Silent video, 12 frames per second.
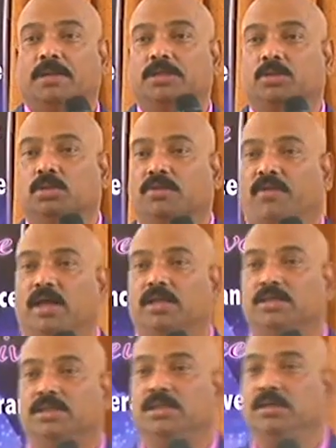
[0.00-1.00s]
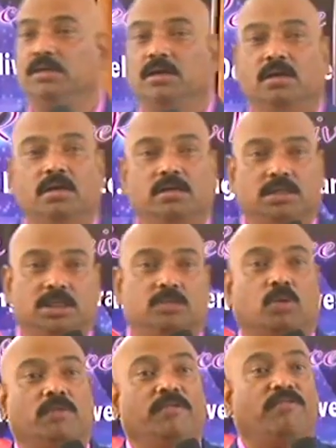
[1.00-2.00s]
and show the father, see, this
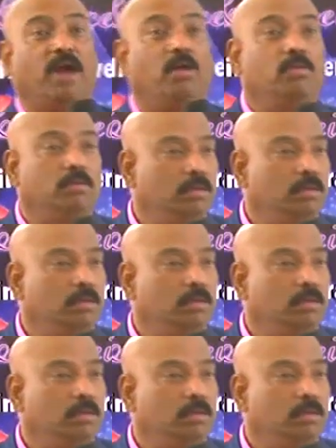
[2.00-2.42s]
is what we found.